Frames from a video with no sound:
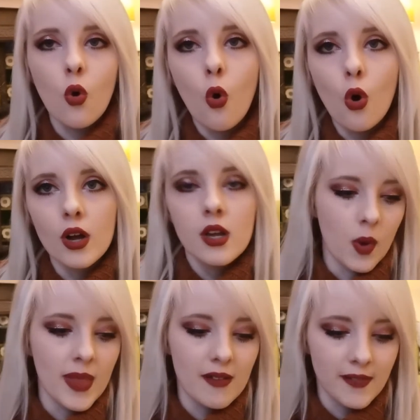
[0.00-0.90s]
or
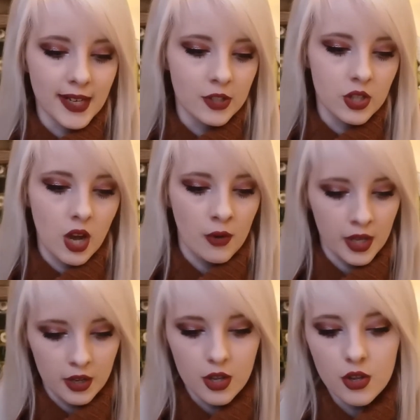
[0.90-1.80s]
when they're finished
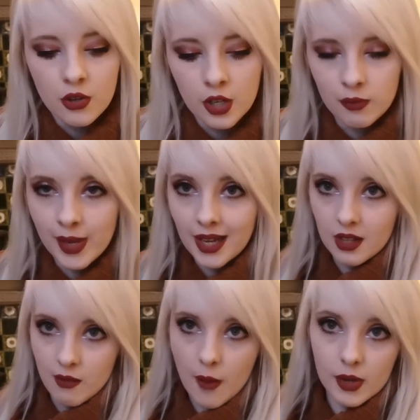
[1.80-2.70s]
going, you can
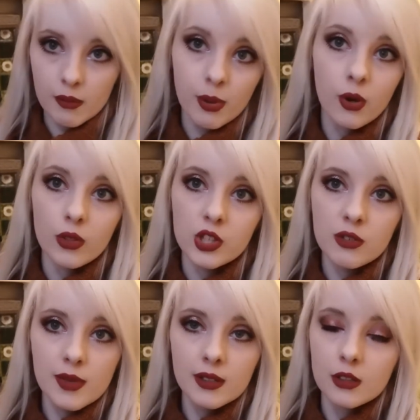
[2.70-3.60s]
pick them up and put
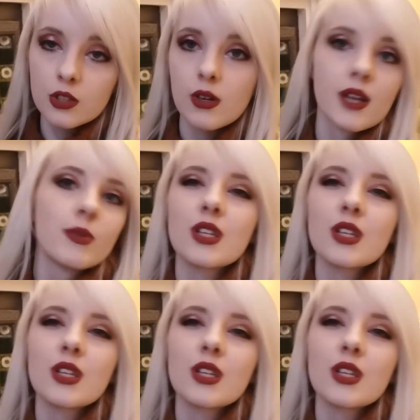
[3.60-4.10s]
them in the tray.